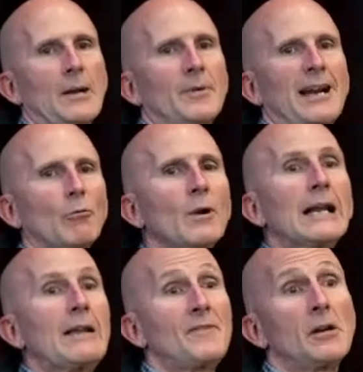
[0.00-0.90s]
And I really
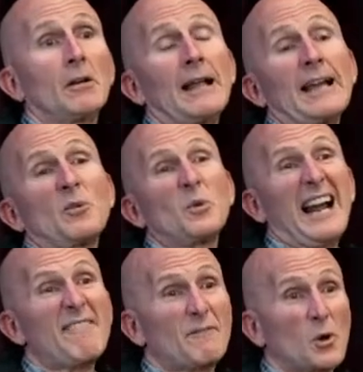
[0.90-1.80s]
feel like when I
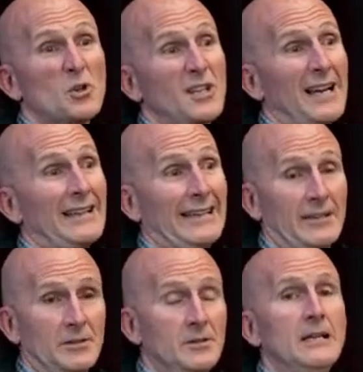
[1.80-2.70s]
first got
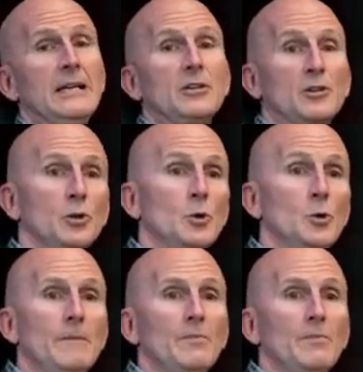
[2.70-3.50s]
into